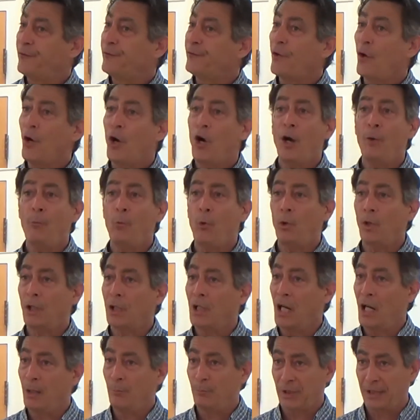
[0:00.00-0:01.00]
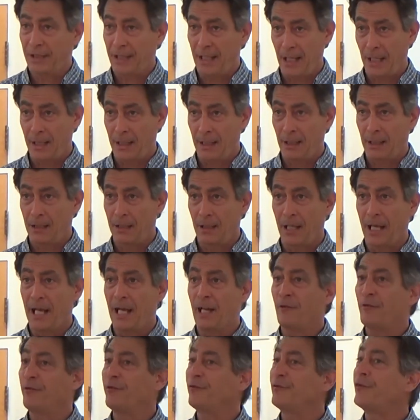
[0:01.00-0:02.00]
far more complicated
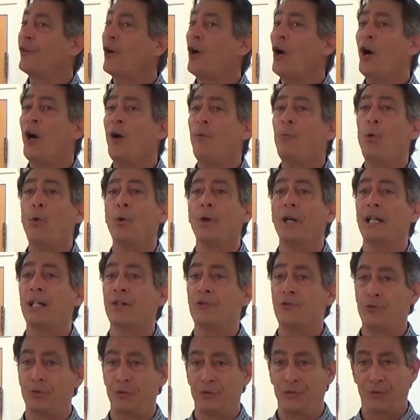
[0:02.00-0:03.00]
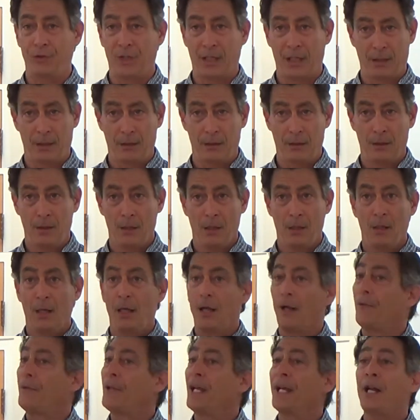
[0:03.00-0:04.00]
and far more interesting
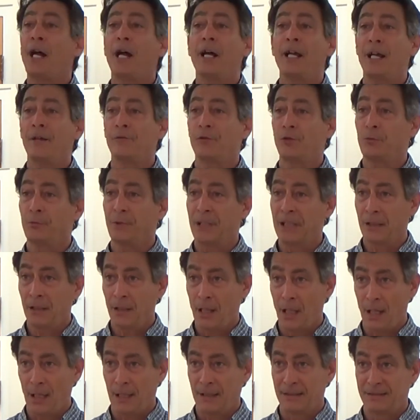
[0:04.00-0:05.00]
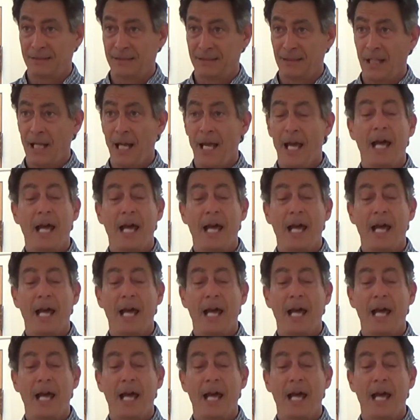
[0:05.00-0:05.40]
than I ever realized.